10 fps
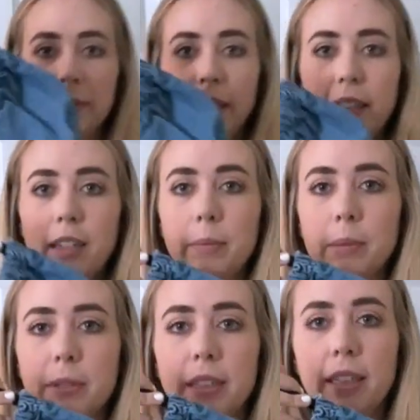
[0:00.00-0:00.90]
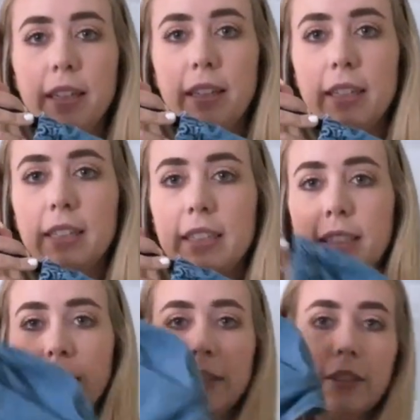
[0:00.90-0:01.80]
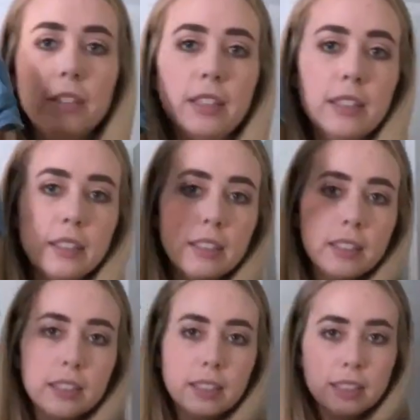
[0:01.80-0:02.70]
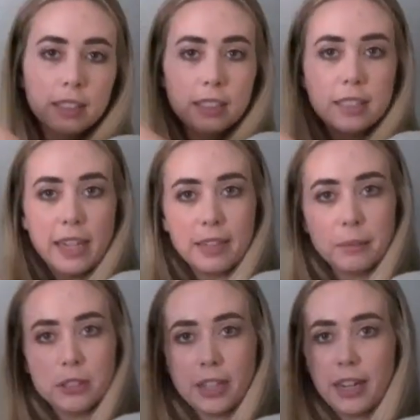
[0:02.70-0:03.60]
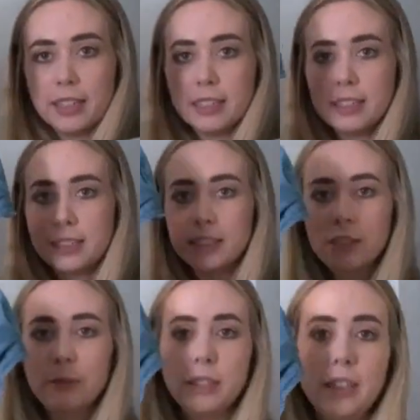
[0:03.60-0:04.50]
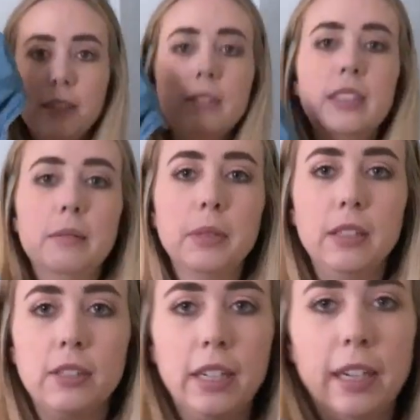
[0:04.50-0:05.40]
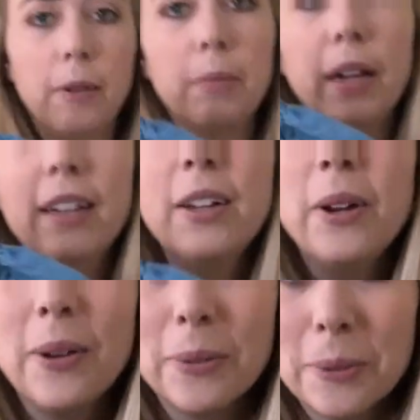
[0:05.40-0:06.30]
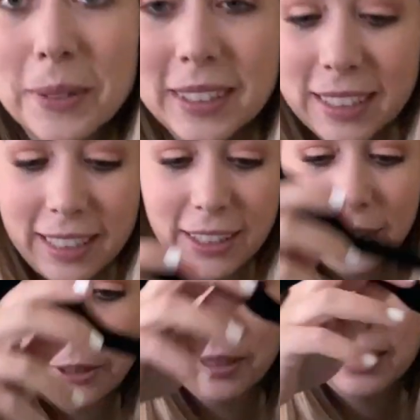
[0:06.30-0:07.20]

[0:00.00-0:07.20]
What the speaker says: I think I'm gonna bring this little denim dress. It's really cute. It's unbuttoned right now, but really cute.